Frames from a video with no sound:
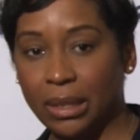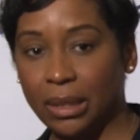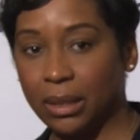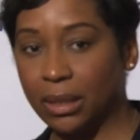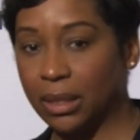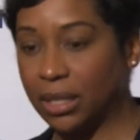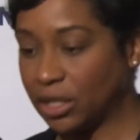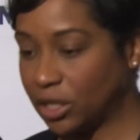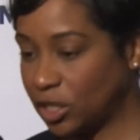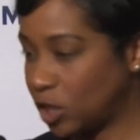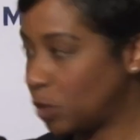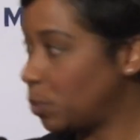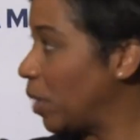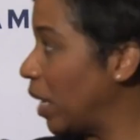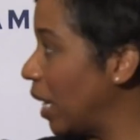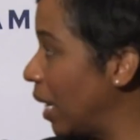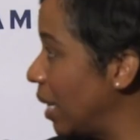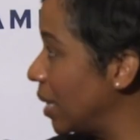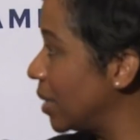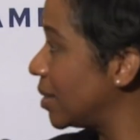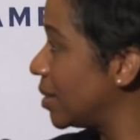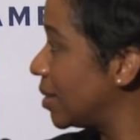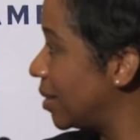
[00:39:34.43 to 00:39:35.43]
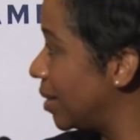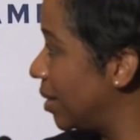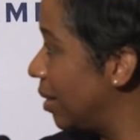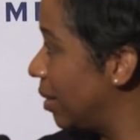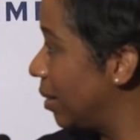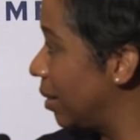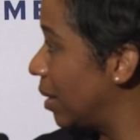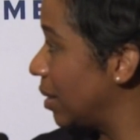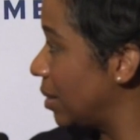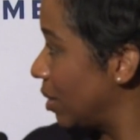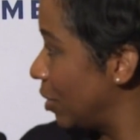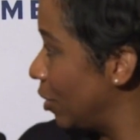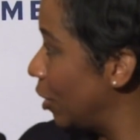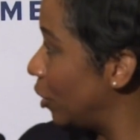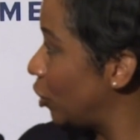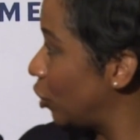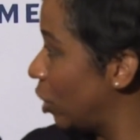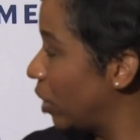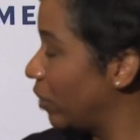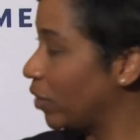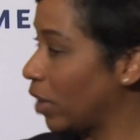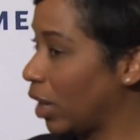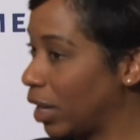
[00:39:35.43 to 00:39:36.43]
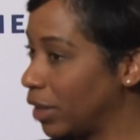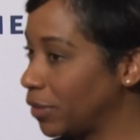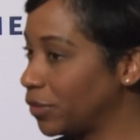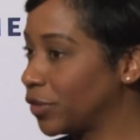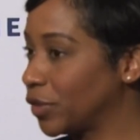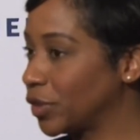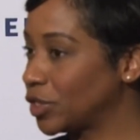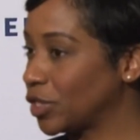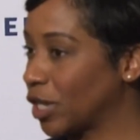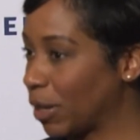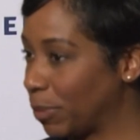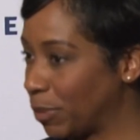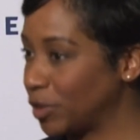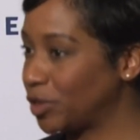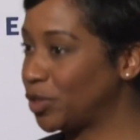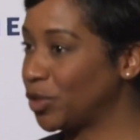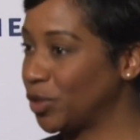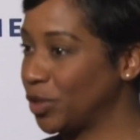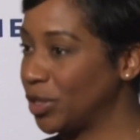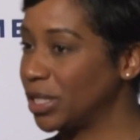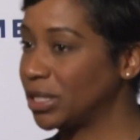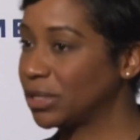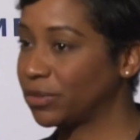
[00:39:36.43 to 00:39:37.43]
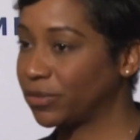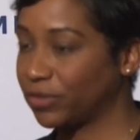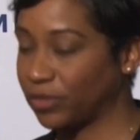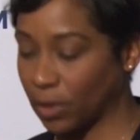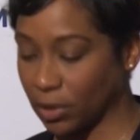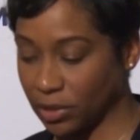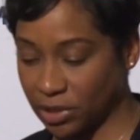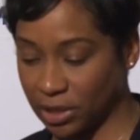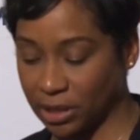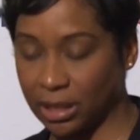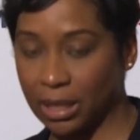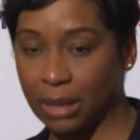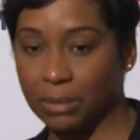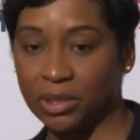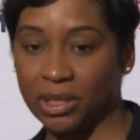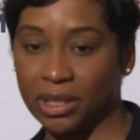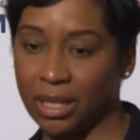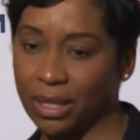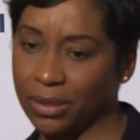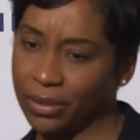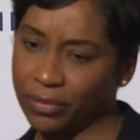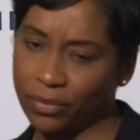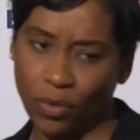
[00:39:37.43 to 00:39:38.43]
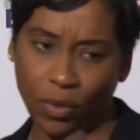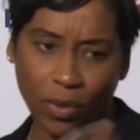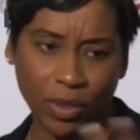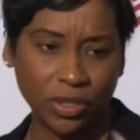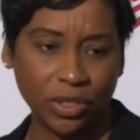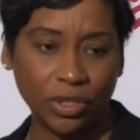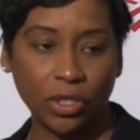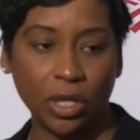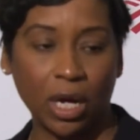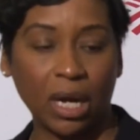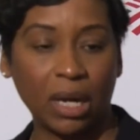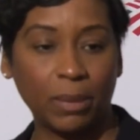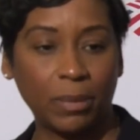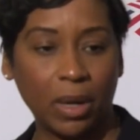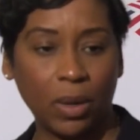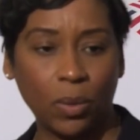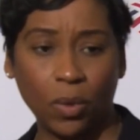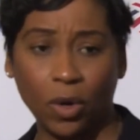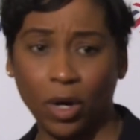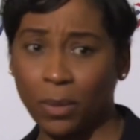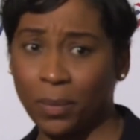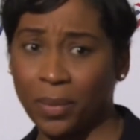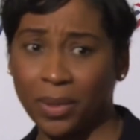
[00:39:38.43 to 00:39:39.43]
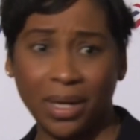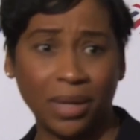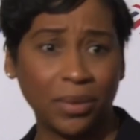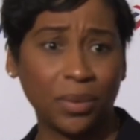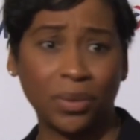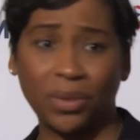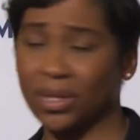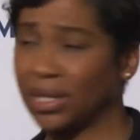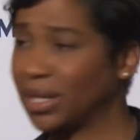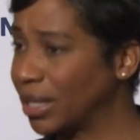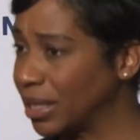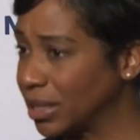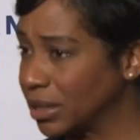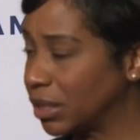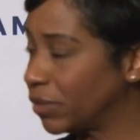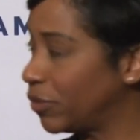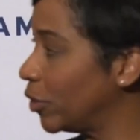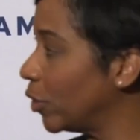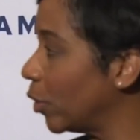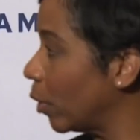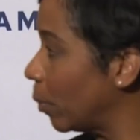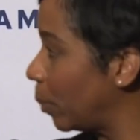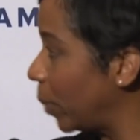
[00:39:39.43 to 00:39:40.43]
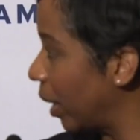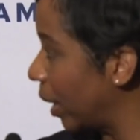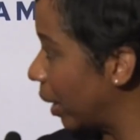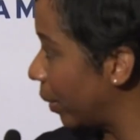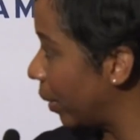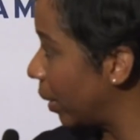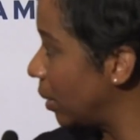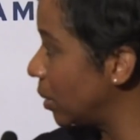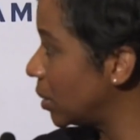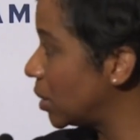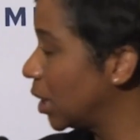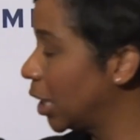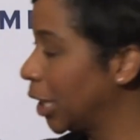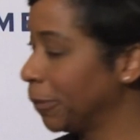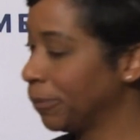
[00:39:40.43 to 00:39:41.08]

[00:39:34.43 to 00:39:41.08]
This space, this initiative offers opportunities for folks to come together, of course, to talk about work, but other things. If you're a parent,